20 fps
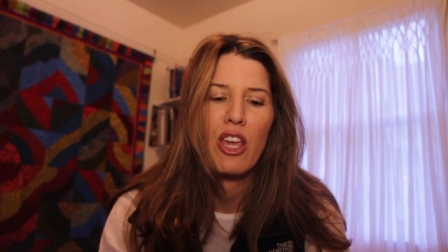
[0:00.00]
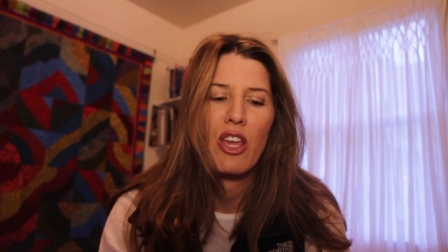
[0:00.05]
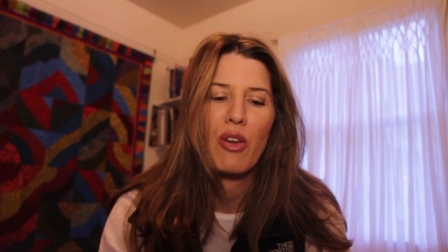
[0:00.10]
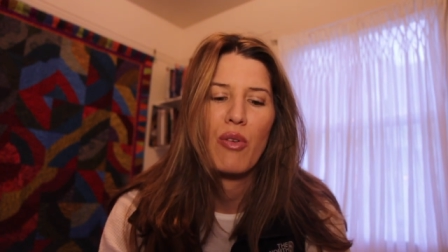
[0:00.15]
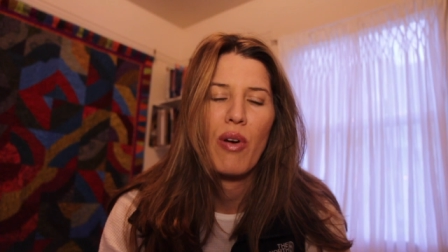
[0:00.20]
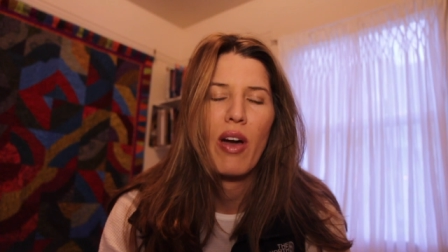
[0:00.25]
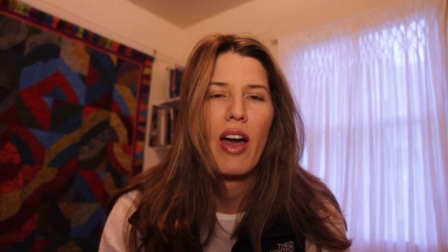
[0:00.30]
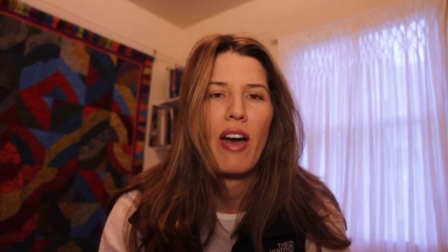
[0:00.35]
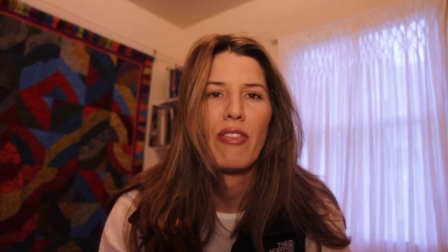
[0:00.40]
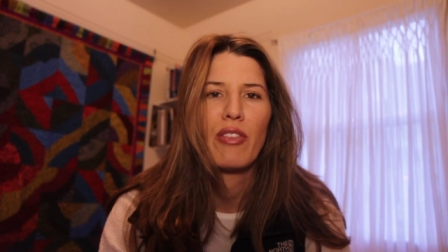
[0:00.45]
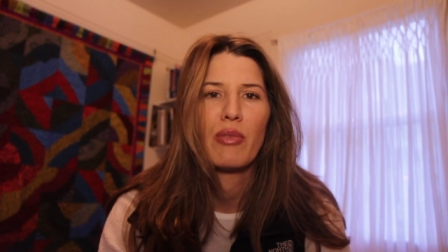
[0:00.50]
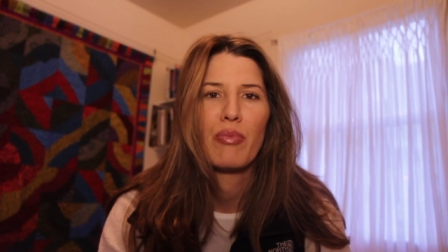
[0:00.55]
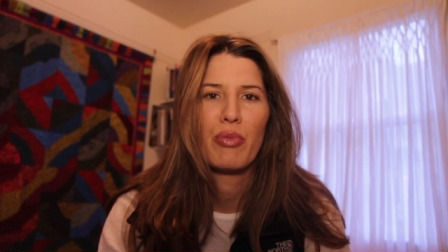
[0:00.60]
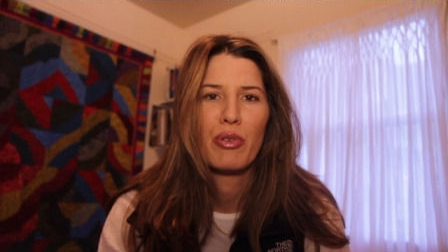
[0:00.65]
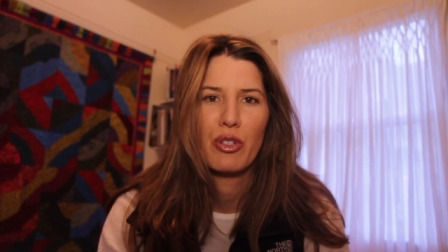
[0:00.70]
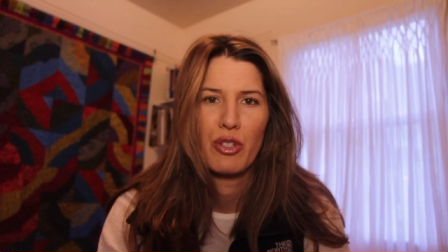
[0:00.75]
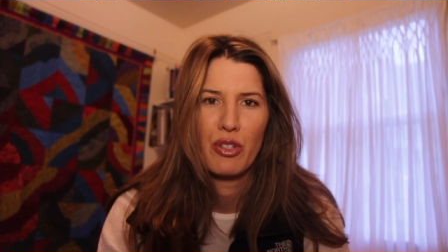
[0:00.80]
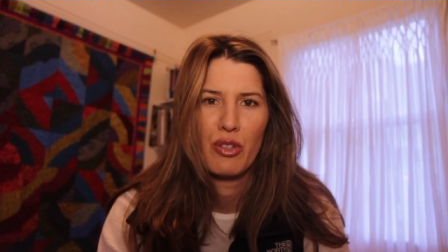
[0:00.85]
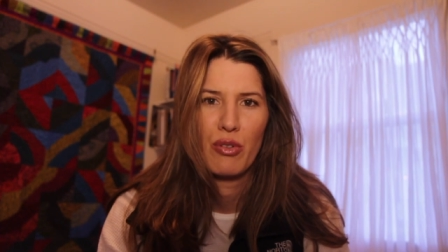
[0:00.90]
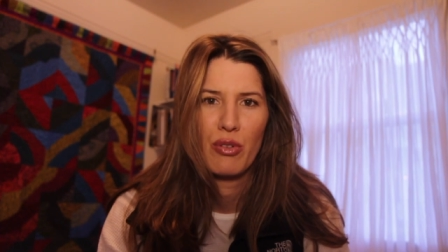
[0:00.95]
you have to
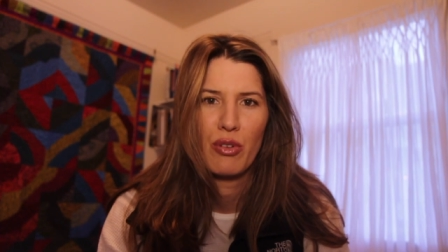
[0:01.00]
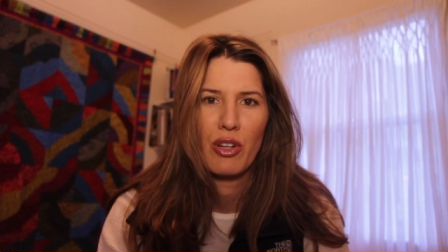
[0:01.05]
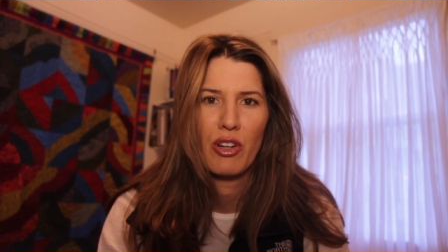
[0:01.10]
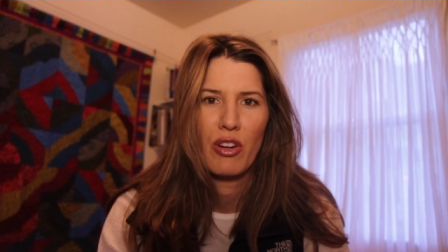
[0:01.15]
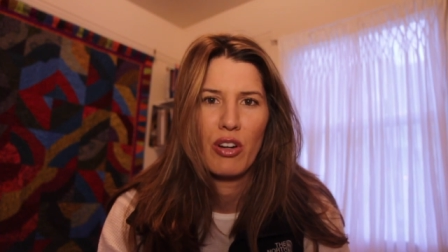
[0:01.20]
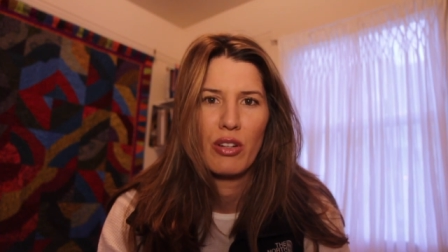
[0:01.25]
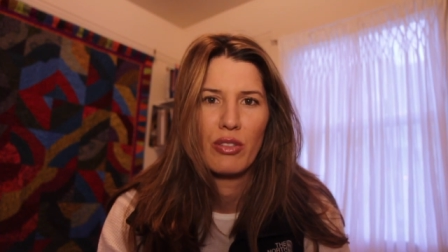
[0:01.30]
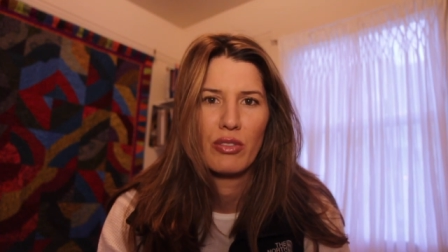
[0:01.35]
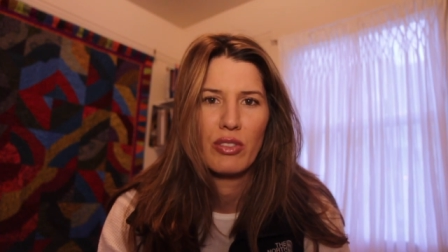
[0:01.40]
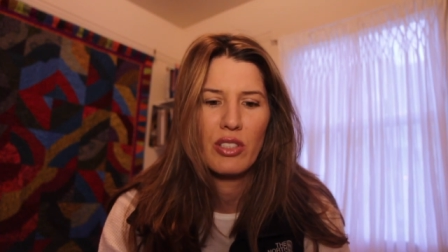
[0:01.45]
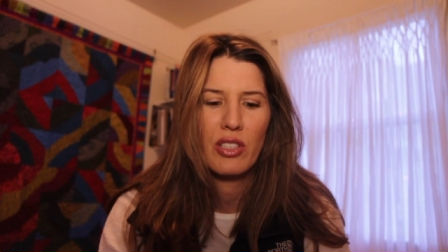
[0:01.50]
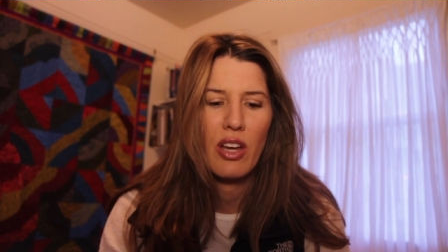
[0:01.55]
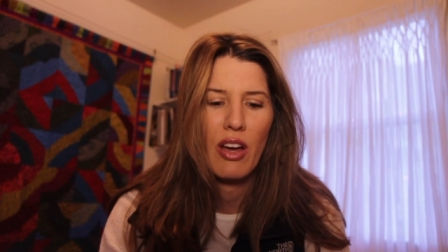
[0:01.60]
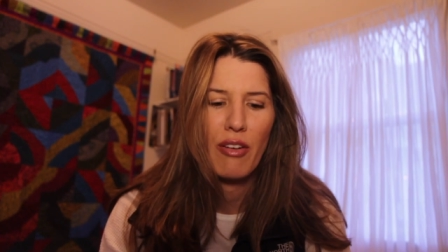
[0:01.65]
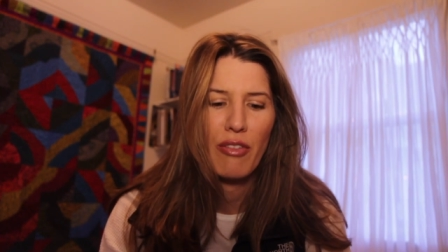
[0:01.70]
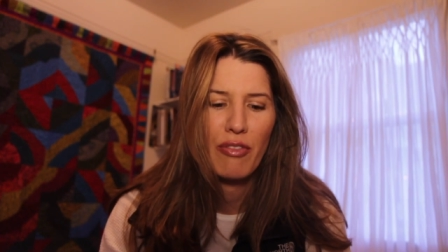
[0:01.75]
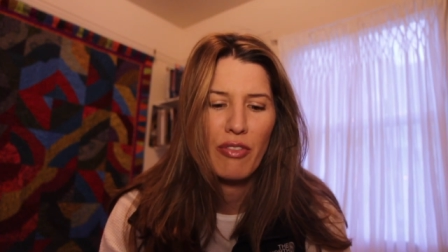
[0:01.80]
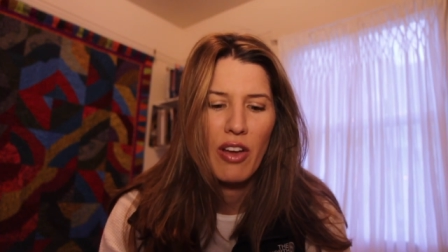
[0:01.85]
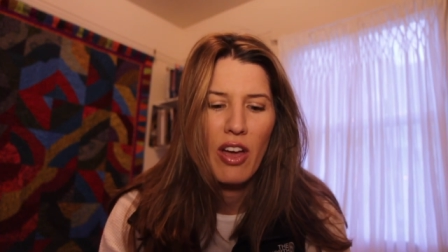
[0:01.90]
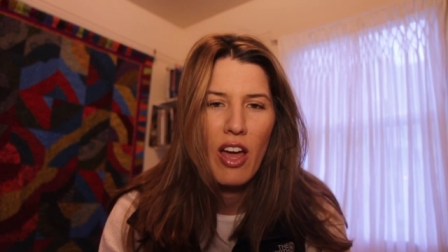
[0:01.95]
push through your own
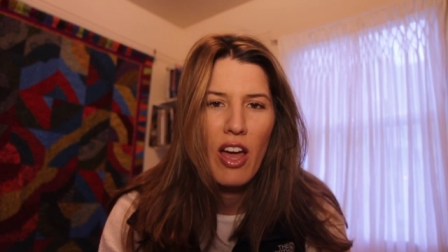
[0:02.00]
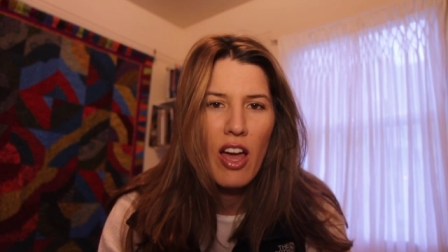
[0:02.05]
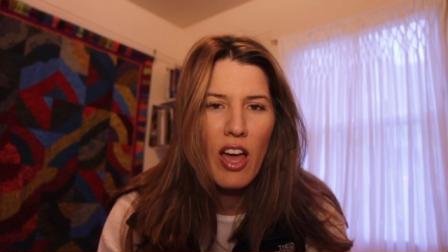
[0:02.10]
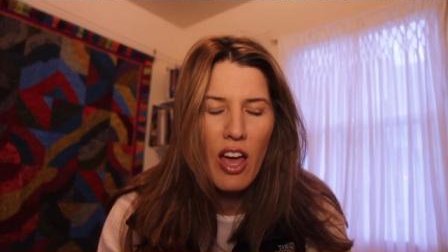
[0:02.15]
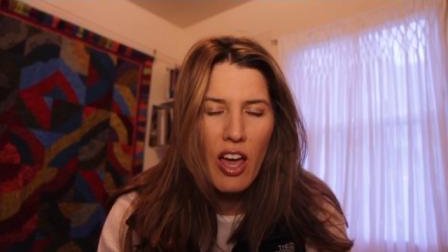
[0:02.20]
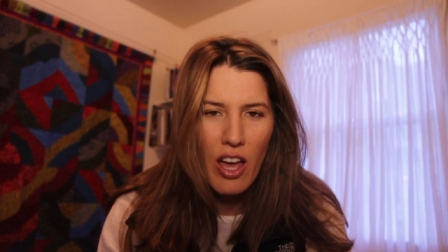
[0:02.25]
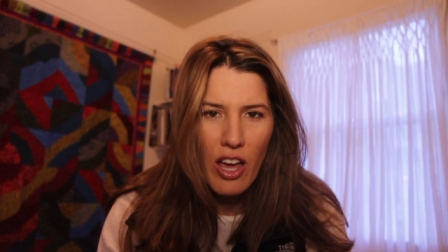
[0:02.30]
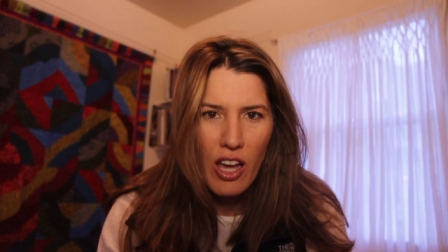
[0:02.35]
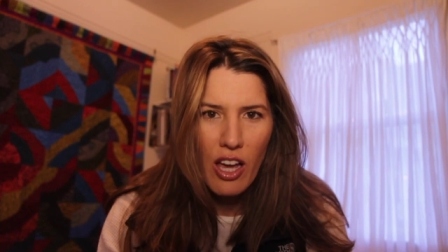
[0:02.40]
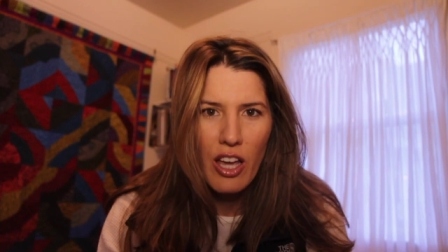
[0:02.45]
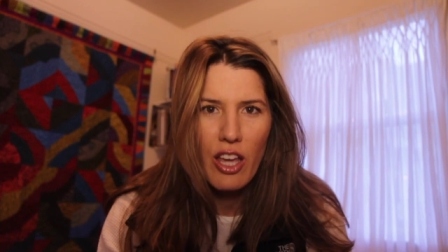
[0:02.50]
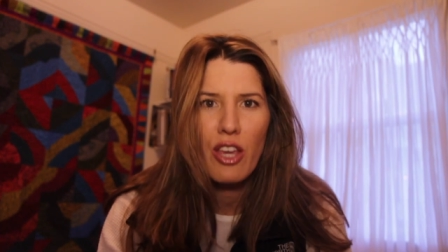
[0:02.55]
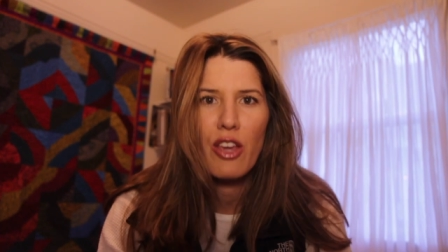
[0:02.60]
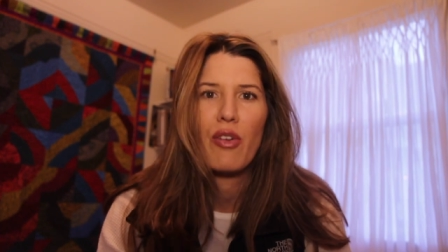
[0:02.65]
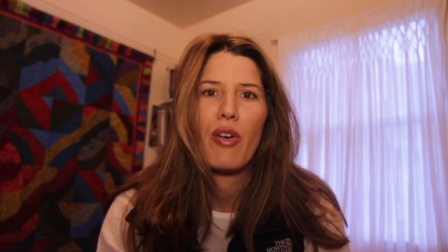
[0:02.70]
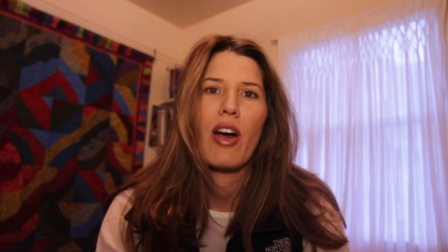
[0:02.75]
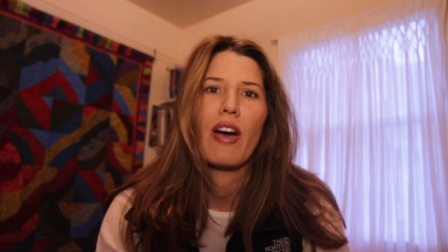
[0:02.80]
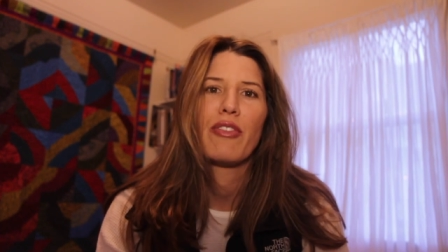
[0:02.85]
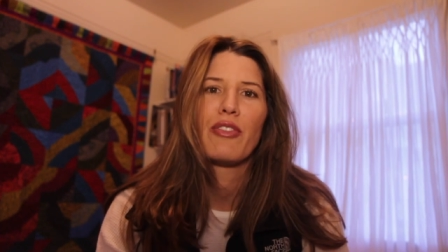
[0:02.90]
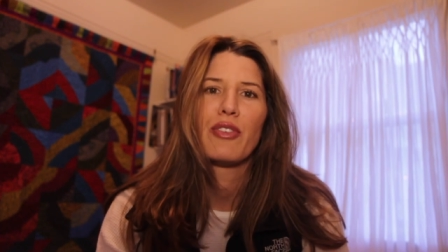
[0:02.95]
stuff.
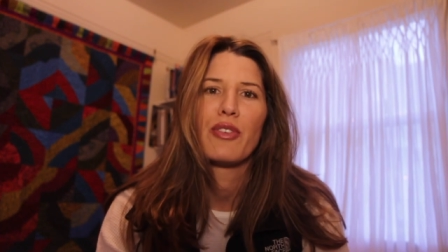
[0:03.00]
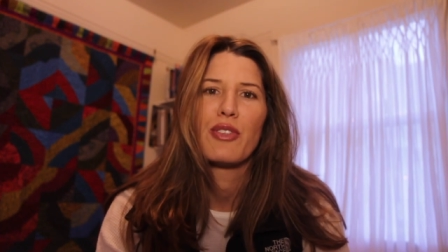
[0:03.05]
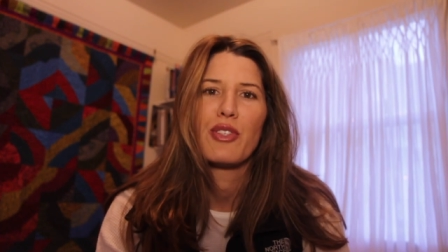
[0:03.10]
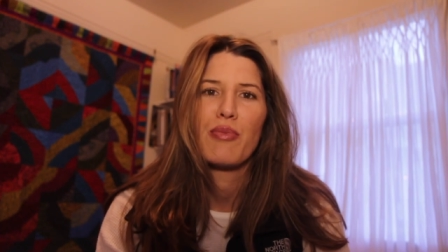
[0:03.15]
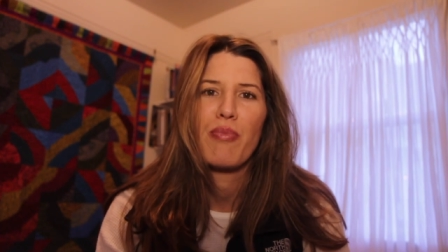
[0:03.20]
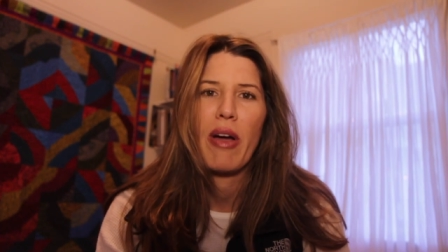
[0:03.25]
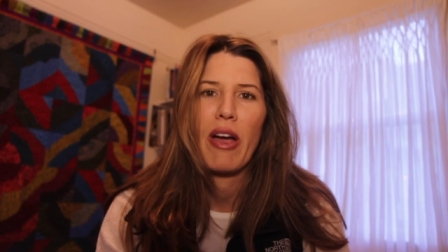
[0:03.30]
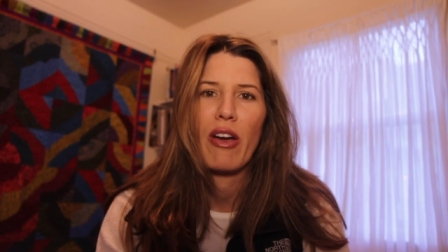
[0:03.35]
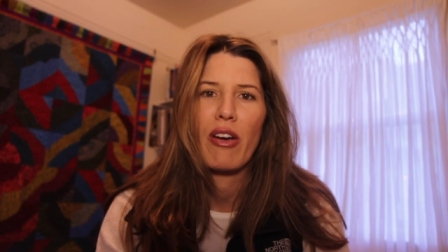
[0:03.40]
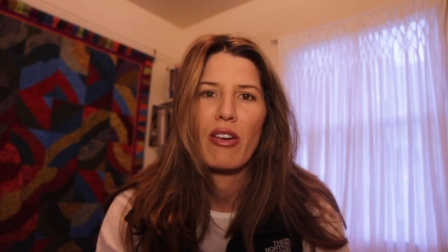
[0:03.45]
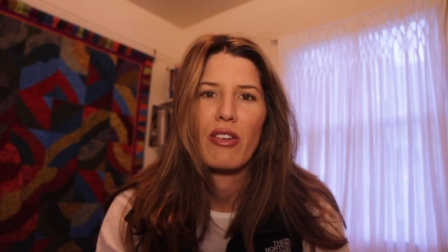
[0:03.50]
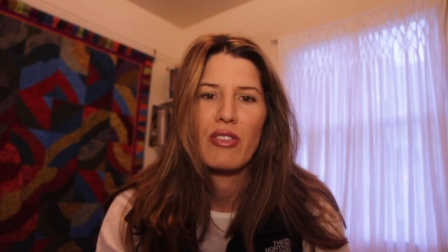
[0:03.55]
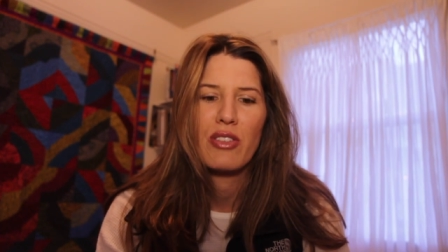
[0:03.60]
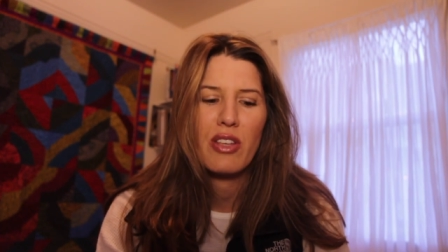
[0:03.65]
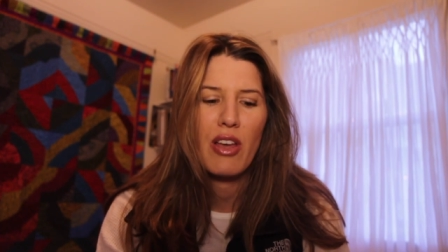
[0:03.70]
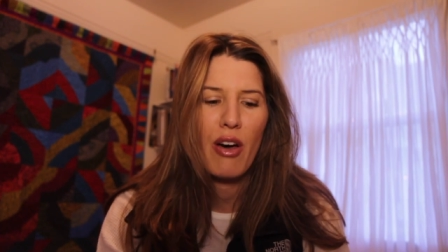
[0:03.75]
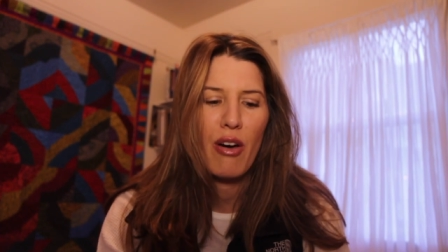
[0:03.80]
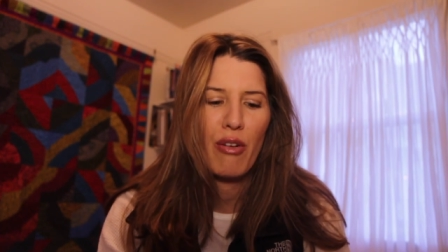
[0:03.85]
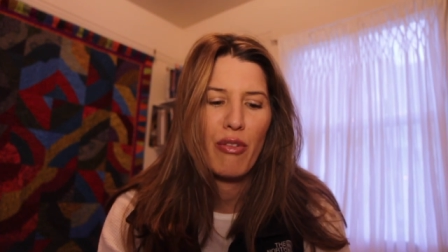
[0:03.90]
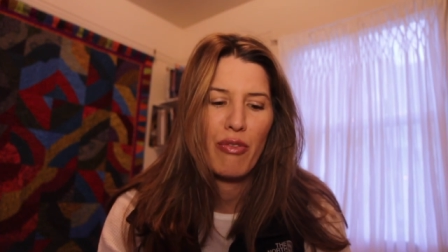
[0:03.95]
You have to inspire
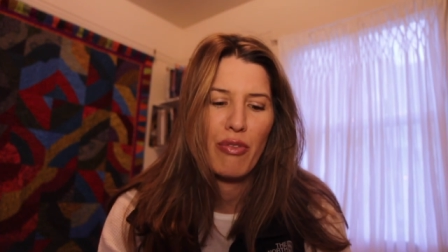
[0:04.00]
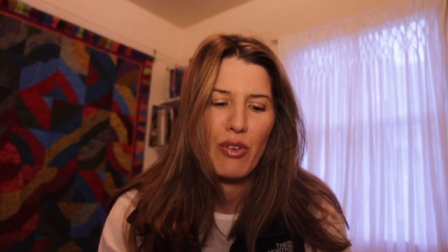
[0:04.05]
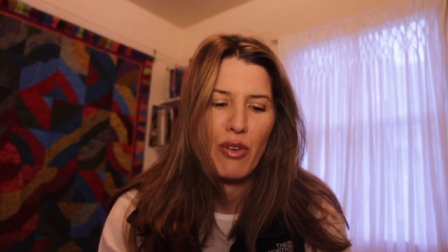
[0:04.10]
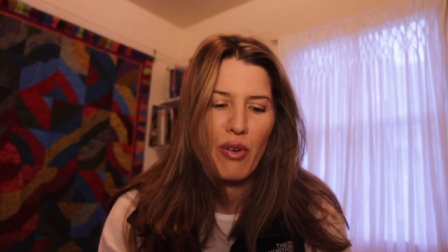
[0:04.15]
yourself.